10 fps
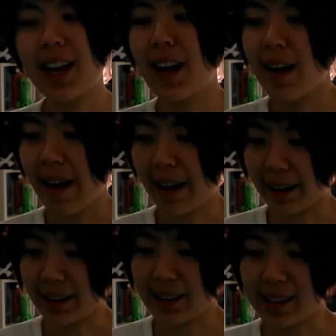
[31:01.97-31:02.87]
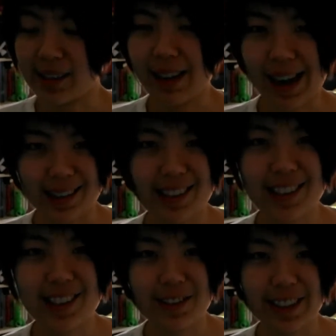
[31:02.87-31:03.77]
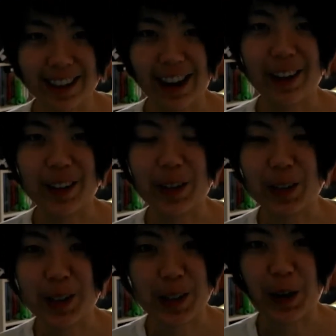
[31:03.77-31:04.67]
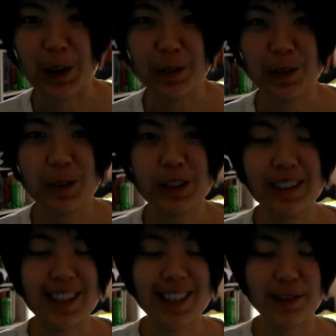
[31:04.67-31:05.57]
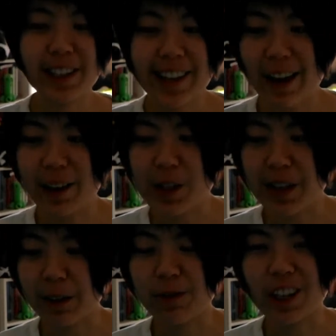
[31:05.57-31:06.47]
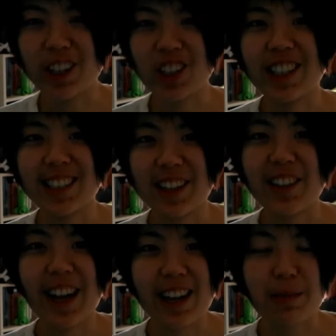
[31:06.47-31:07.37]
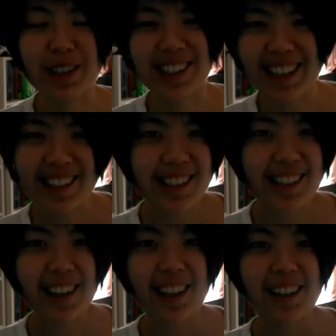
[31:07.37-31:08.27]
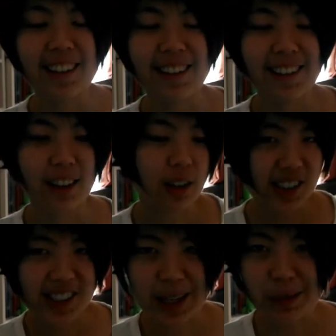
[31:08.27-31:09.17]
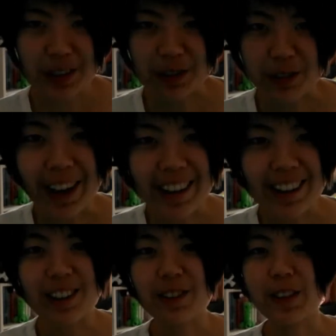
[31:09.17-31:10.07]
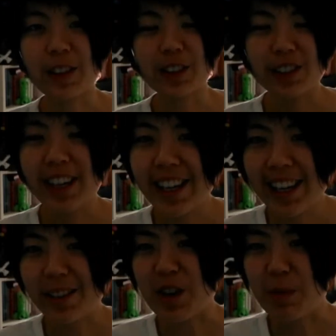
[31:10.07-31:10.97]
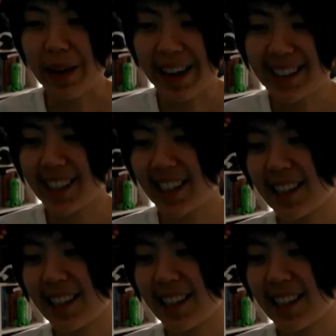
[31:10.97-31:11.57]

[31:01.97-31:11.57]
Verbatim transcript: And that's really how you solve. That's really how you can function at 70–80% all the time when you're writing or when you're creating, when you're painting.